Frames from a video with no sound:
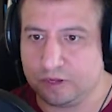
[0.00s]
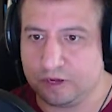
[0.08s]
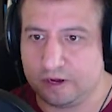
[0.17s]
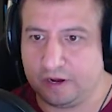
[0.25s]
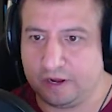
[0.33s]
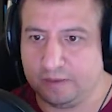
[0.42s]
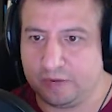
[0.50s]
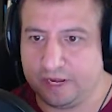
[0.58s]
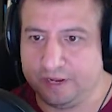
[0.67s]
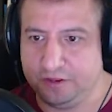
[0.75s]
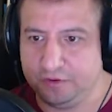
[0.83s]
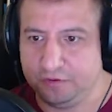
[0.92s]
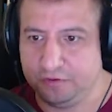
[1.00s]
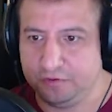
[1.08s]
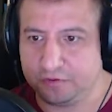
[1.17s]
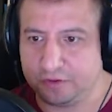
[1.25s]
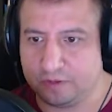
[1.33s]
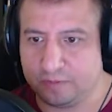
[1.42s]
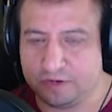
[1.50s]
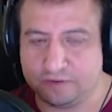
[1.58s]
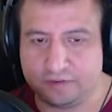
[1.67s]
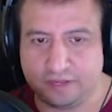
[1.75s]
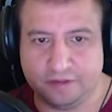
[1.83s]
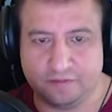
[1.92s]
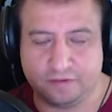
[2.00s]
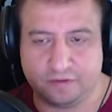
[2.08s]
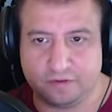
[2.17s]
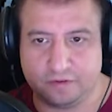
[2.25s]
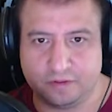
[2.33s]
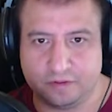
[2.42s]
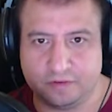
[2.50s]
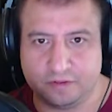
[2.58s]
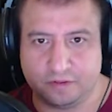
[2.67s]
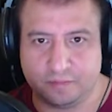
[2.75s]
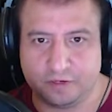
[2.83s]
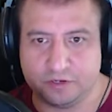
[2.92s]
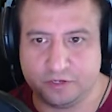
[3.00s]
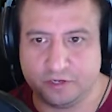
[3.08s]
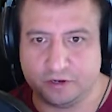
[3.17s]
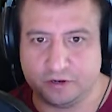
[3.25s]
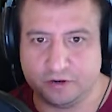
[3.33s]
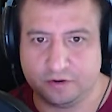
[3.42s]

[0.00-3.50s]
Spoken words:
I might use, I'm going to save this image here.